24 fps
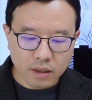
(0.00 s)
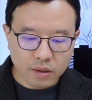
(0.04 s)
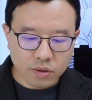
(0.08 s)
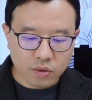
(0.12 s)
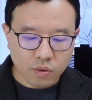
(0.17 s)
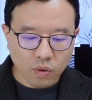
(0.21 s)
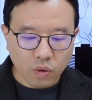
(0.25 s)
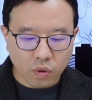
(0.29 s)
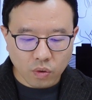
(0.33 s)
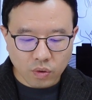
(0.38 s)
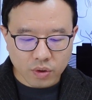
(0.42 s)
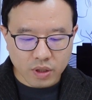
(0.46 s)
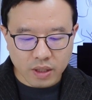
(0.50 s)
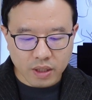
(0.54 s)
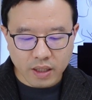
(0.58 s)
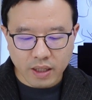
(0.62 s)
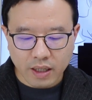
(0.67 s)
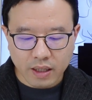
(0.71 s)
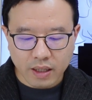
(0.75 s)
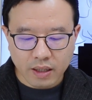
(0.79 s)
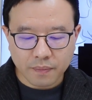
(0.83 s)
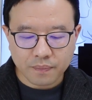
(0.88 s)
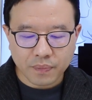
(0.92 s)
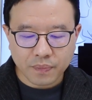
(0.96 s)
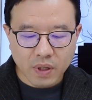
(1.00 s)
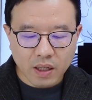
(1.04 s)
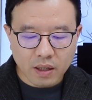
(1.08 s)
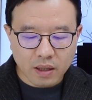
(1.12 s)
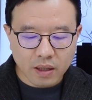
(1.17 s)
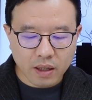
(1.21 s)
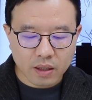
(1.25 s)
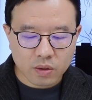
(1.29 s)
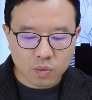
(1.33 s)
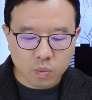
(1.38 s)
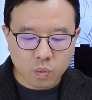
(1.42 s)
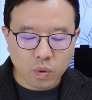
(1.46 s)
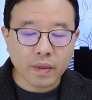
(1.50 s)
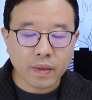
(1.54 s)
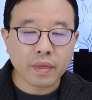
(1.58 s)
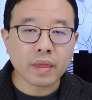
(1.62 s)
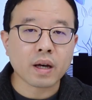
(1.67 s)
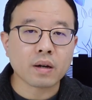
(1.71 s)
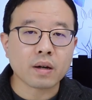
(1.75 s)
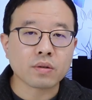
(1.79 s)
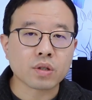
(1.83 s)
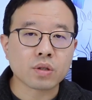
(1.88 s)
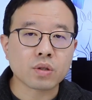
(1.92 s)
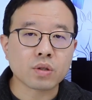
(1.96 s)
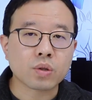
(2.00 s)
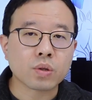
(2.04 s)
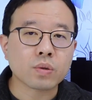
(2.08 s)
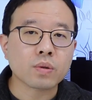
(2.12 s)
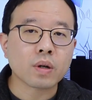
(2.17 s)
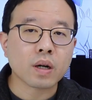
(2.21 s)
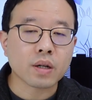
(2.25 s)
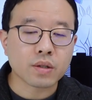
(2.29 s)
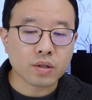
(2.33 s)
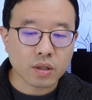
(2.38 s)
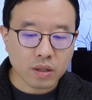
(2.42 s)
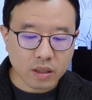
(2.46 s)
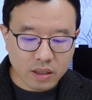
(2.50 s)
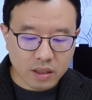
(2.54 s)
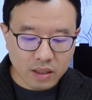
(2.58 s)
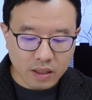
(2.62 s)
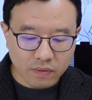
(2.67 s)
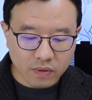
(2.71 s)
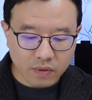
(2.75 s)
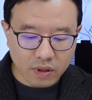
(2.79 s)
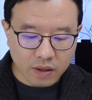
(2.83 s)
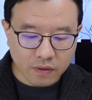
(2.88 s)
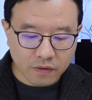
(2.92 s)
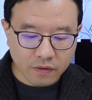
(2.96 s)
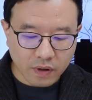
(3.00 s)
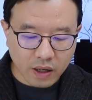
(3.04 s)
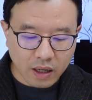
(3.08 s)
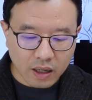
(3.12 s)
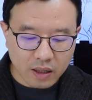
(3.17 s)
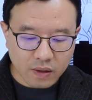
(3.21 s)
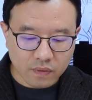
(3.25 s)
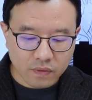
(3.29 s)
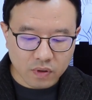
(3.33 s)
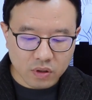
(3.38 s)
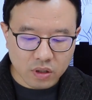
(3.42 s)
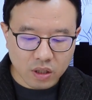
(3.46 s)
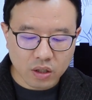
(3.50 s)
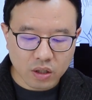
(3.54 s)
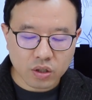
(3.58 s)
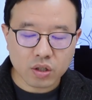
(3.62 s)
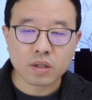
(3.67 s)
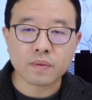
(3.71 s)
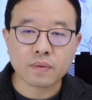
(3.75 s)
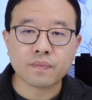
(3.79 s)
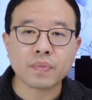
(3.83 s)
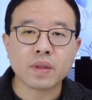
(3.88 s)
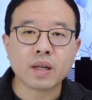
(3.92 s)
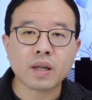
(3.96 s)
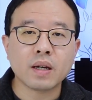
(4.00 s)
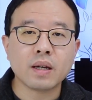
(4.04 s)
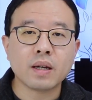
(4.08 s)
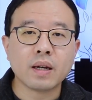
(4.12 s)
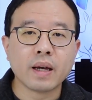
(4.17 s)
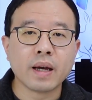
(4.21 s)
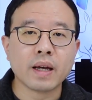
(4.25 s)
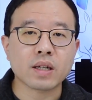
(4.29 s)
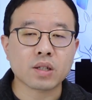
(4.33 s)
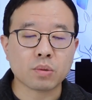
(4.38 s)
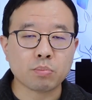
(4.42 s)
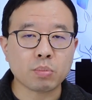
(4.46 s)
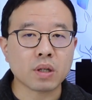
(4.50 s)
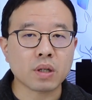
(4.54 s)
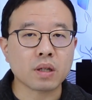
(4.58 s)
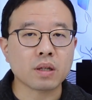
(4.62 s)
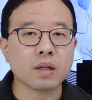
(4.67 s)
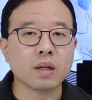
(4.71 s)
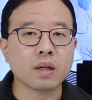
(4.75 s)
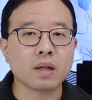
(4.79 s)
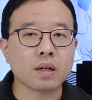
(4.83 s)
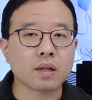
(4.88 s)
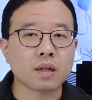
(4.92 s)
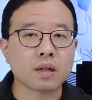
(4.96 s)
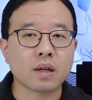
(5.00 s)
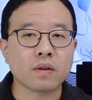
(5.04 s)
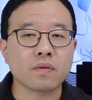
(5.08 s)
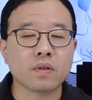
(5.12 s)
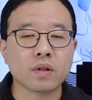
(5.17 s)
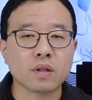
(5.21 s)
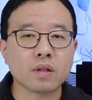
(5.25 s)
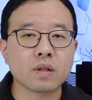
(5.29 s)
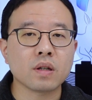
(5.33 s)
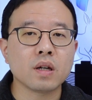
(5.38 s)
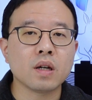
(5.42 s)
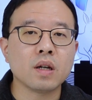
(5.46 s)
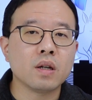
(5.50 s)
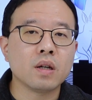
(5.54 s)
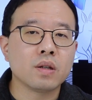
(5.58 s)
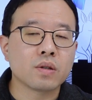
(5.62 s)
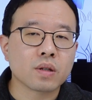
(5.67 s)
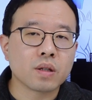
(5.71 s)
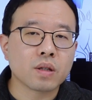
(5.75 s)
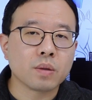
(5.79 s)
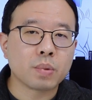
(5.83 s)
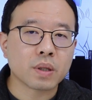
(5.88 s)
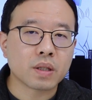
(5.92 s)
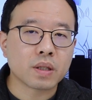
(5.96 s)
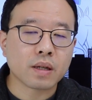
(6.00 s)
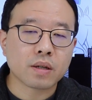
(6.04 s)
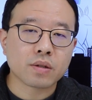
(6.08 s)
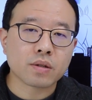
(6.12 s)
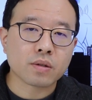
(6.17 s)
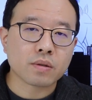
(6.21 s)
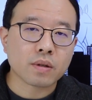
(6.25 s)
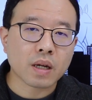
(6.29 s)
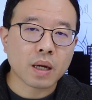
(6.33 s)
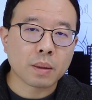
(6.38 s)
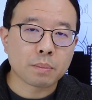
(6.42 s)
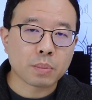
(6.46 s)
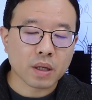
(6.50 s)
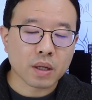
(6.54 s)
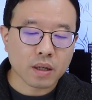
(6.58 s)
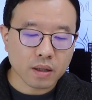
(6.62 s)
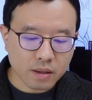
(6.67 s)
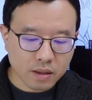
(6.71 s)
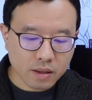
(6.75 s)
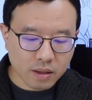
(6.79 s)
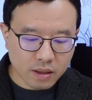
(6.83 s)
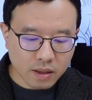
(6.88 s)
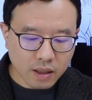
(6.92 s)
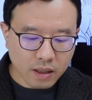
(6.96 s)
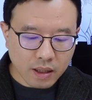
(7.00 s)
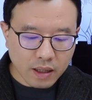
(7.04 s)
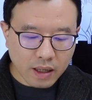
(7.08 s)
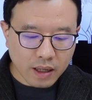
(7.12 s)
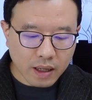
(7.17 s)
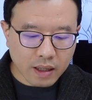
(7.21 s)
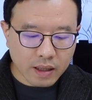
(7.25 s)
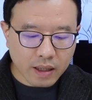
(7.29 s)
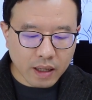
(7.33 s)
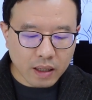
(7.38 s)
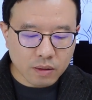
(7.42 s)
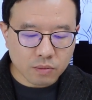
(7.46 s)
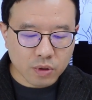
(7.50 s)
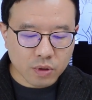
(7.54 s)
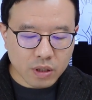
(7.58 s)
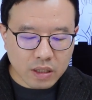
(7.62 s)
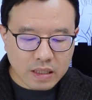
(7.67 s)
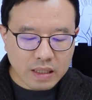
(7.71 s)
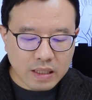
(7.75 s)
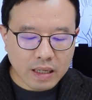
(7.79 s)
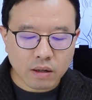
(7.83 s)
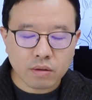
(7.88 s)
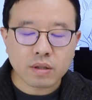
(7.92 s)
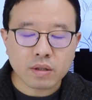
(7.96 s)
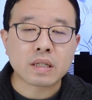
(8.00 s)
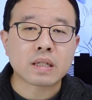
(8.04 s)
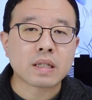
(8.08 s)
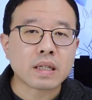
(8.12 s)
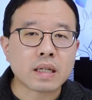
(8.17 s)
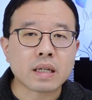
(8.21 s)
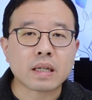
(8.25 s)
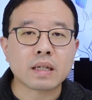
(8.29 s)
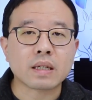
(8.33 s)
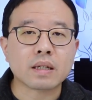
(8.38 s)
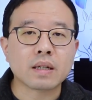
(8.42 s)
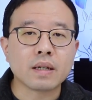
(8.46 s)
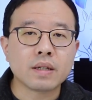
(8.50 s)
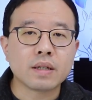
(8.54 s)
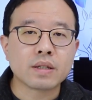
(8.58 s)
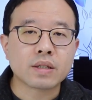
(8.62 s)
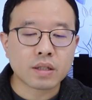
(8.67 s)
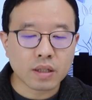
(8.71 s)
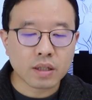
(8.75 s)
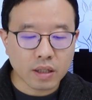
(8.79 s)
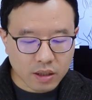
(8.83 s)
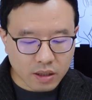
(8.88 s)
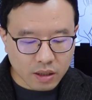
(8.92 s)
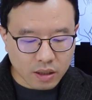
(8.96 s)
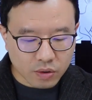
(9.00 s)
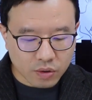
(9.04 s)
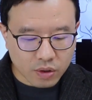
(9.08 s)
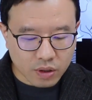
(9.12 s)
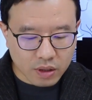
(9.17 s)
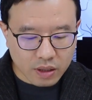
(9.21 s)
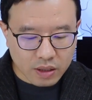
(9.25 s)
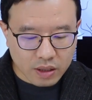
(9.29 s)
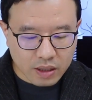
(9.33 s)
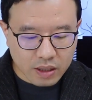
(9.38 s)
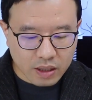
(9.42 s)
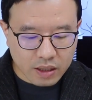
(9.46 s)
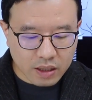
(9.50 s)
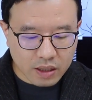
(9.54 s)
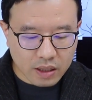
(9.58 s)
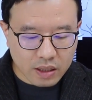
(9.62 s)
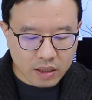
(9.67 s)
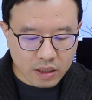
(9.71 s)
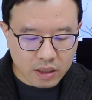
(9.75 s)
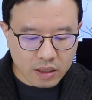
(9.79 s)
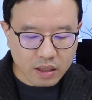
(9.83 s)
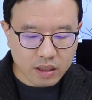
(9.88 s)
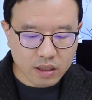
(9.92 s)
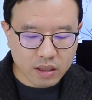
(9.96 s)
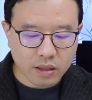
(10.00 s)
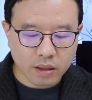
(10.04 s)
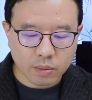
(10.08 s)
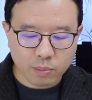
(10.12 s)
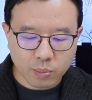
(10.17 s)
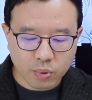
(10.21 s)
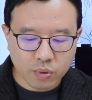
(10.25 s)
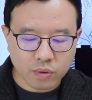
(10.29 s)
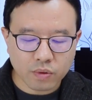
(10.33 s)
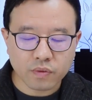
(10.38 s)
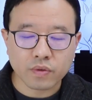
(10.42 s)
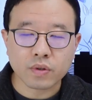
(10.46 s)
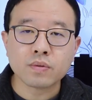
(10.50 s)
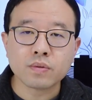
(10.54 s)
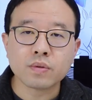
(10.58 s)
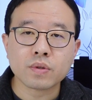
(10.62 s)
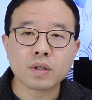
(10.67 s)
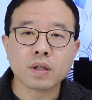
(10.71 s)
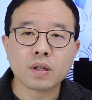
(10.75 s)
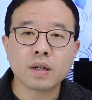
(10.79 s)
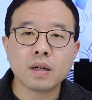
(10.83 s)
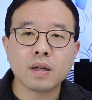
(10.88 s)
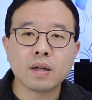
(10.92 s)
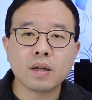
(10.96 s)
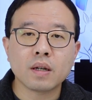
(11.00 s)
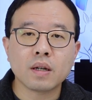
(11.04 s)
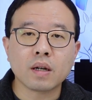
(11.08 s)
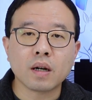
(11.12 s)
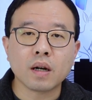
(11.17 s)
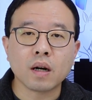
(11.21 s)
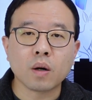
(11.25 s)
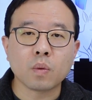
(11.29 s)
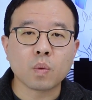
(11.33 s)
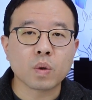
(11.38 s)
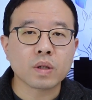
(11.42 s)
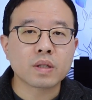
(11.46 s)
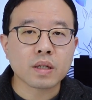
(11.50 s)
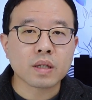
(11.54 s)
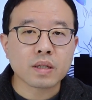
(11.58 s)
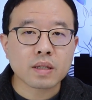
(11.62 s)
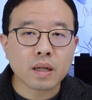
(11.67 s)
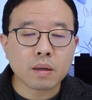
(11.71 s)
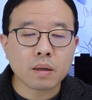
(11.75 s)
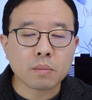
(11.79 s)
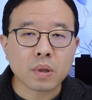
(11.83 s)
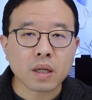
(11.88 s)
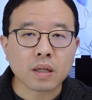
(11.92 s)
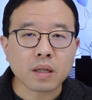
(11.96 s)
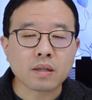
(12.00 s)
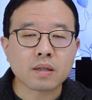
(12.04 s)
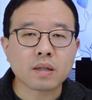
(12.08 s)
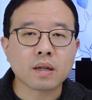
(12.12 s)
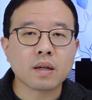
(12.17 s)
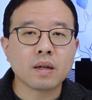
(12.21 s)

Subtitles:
So altogether, that's 1,275 invitation has been given to the potential applicants, and that resulting in 666 approvals what does that mean?